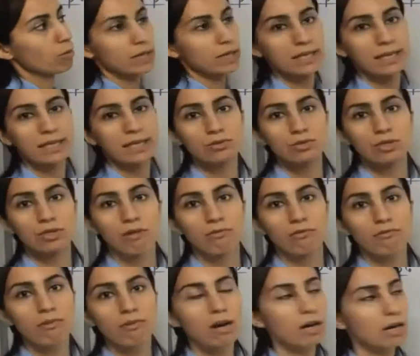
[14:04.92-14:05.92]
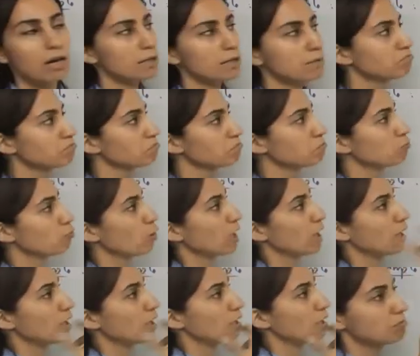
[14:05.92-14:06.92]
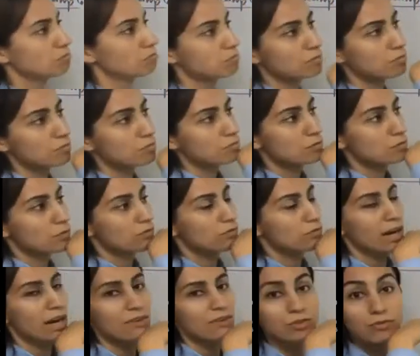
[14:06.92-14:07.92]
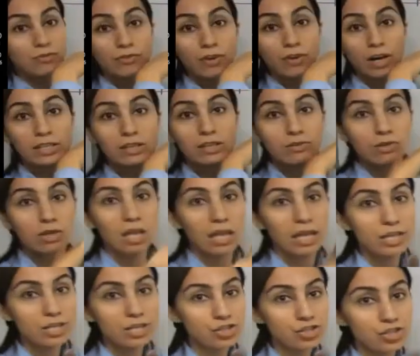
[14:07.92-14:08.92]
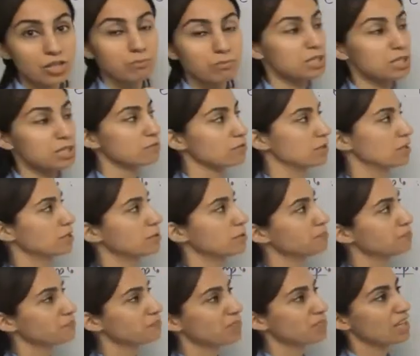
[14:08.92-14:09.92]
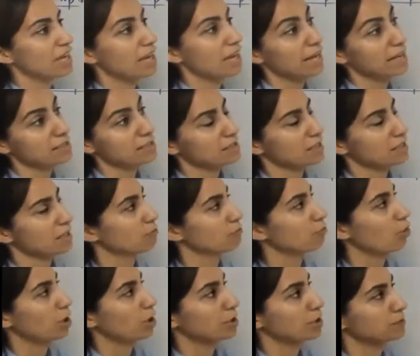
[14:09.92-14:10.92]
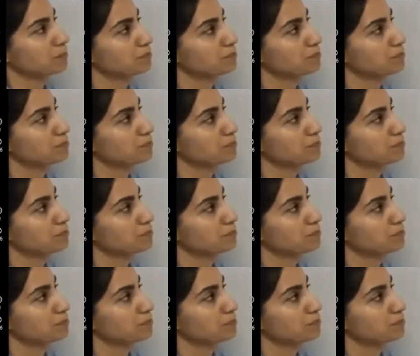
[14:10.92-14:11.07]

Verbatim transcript: I want to get rid of y. Well, we have to find a relation between x and y.